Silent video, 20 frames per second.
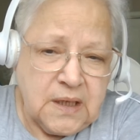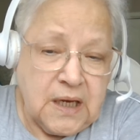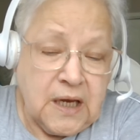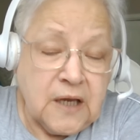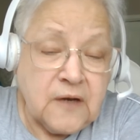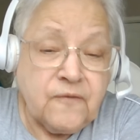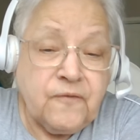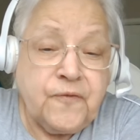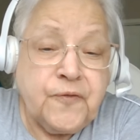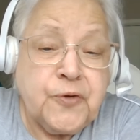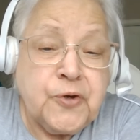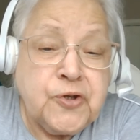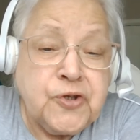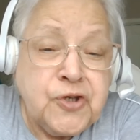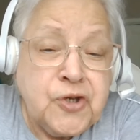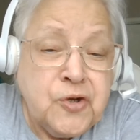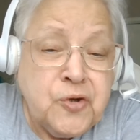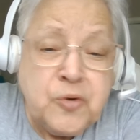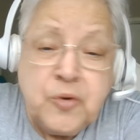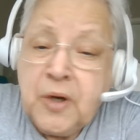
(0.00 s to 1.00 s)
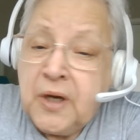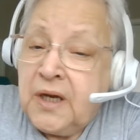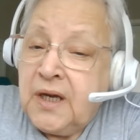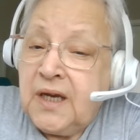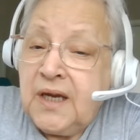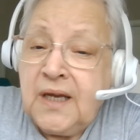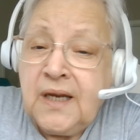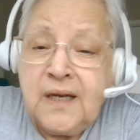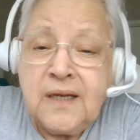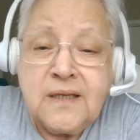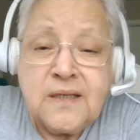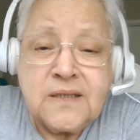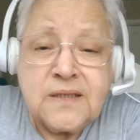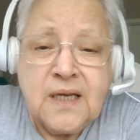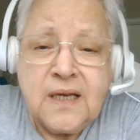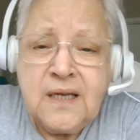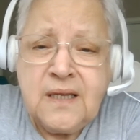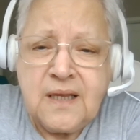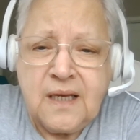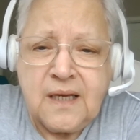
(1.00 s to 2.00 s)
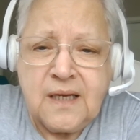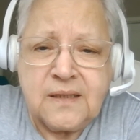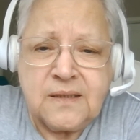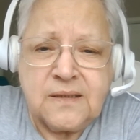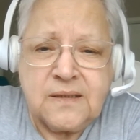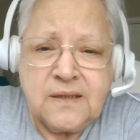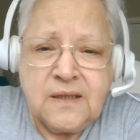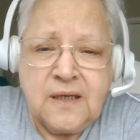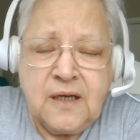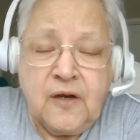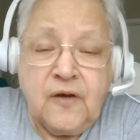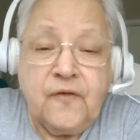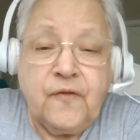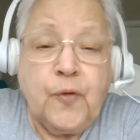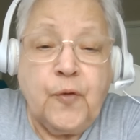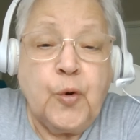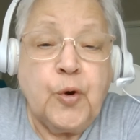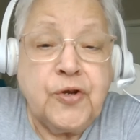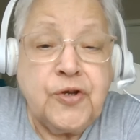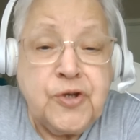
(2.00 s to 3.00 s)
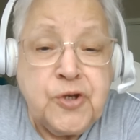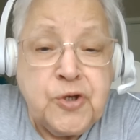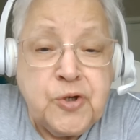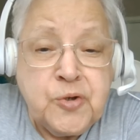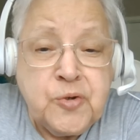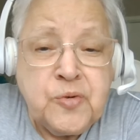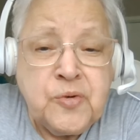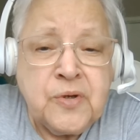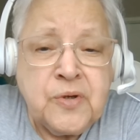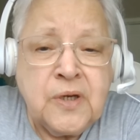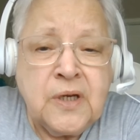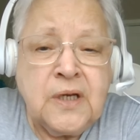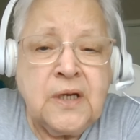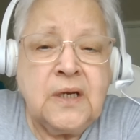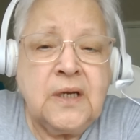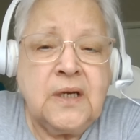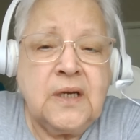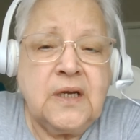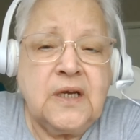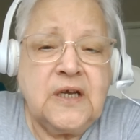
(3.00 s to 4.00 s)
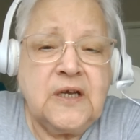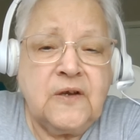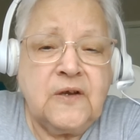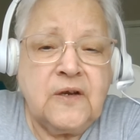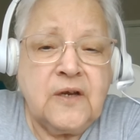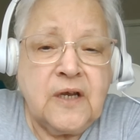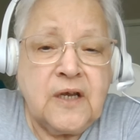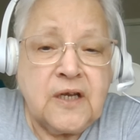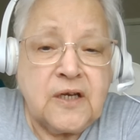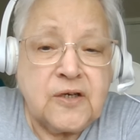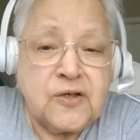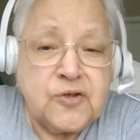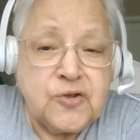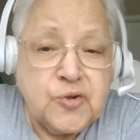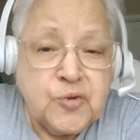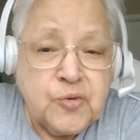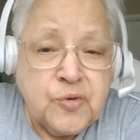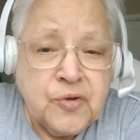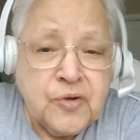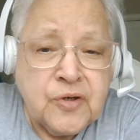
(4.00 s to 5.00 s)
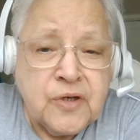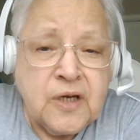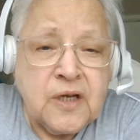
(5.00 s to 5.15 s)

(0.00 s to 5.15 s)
And for you, he didn't say that. For you, he endured